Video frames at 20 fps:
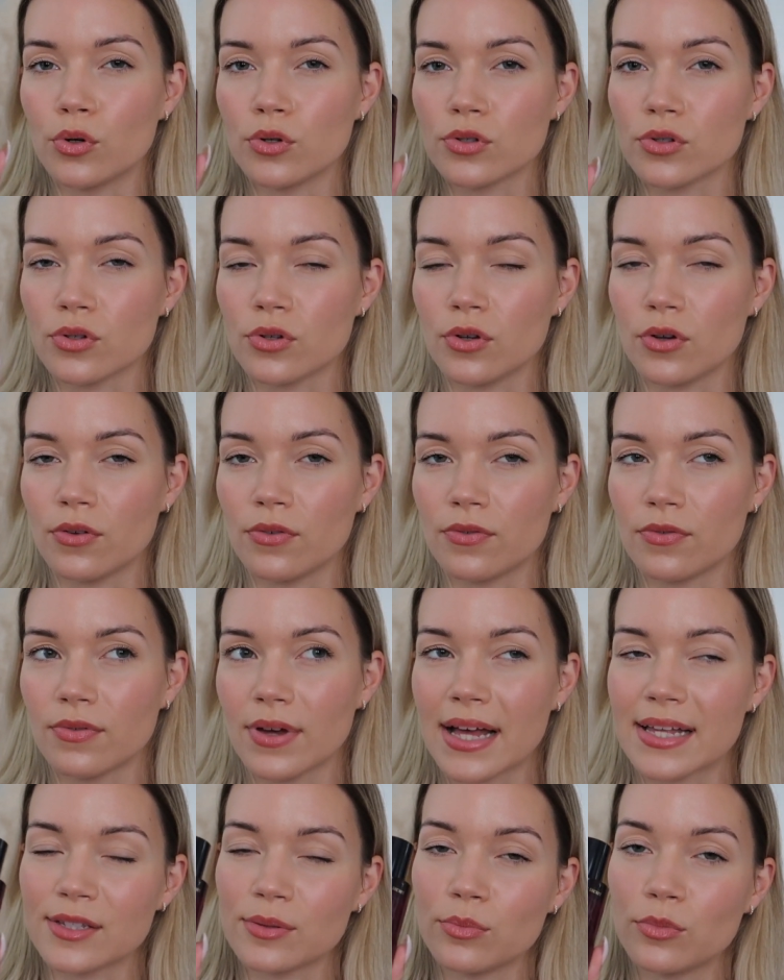sort of
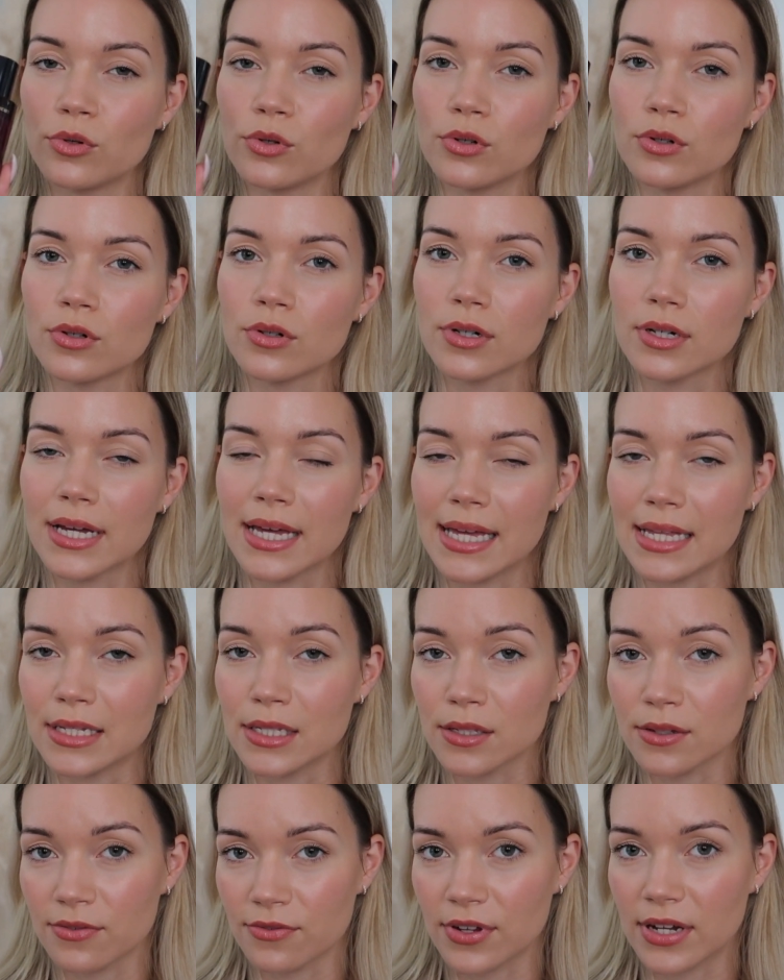has more
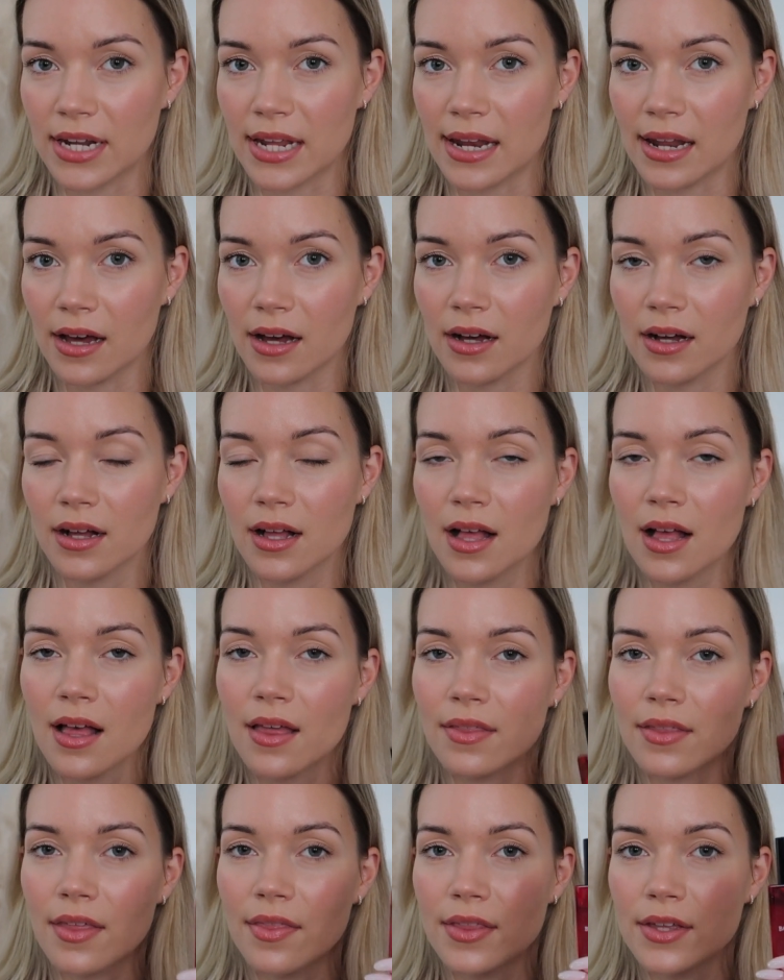hints of vanilla
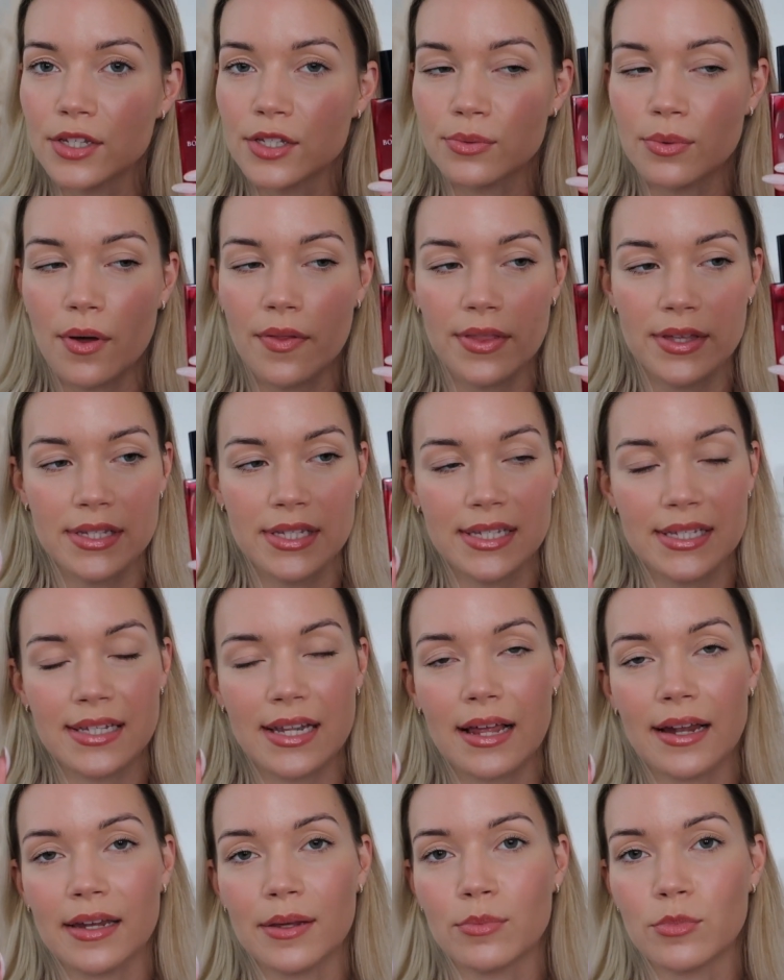than this one. This is
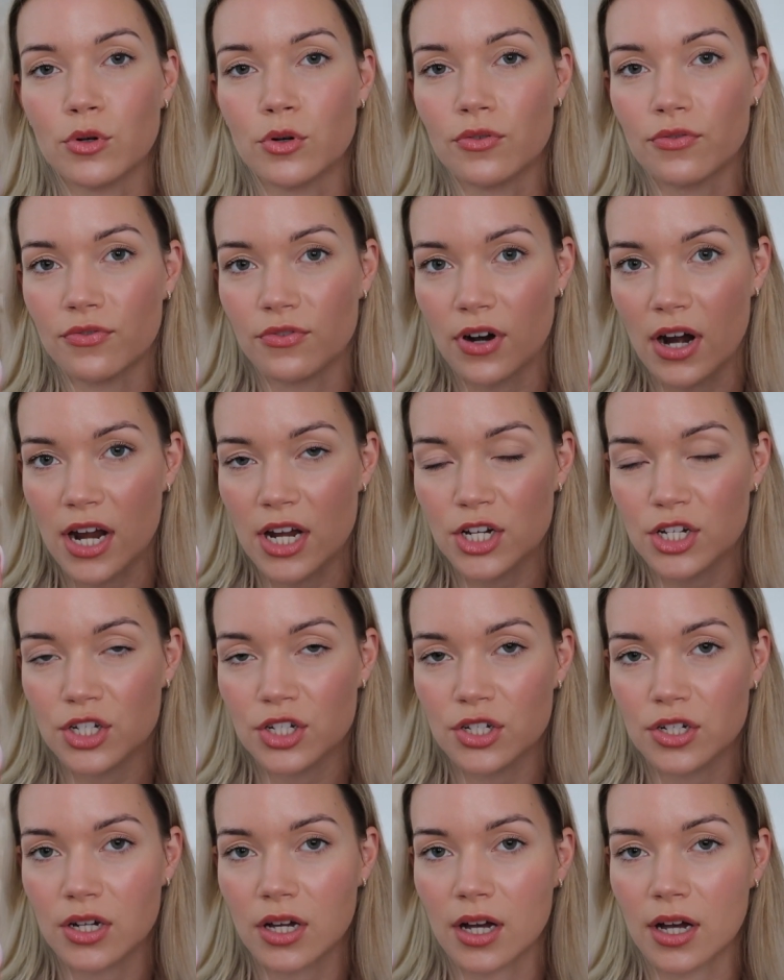slightly more
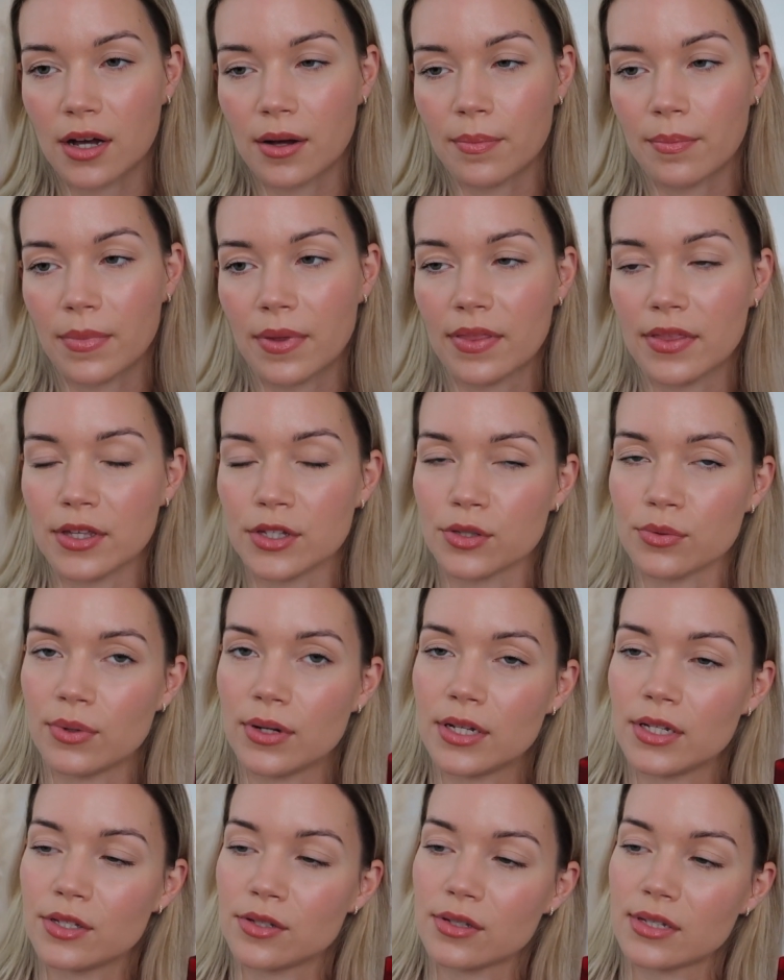fresh. This
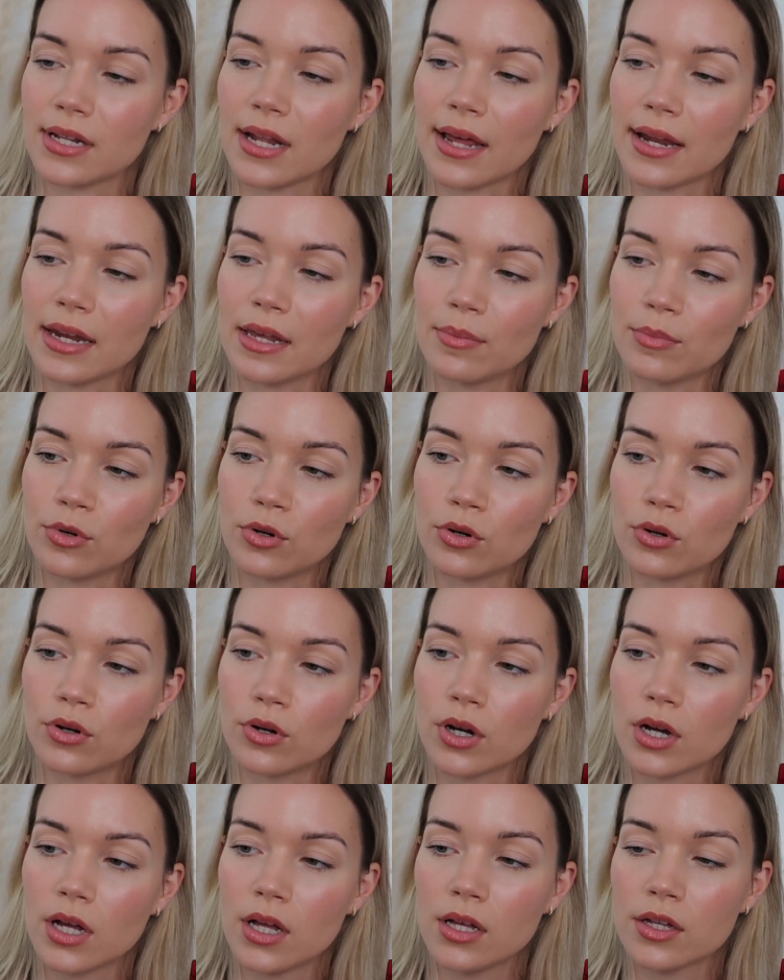one is slightly
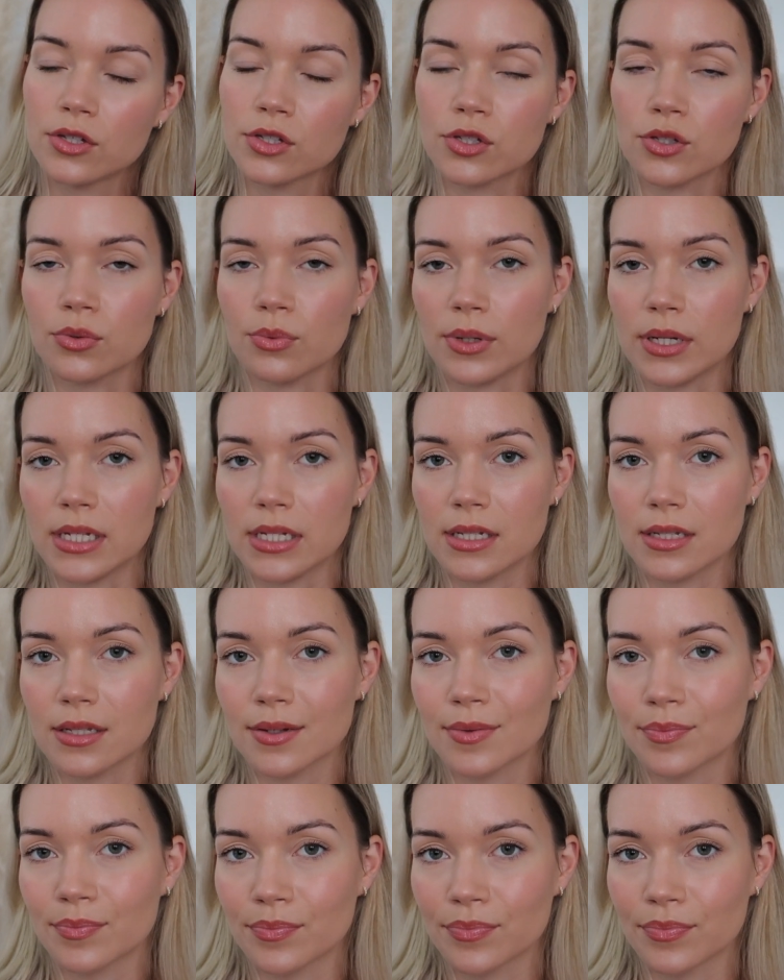more sweet.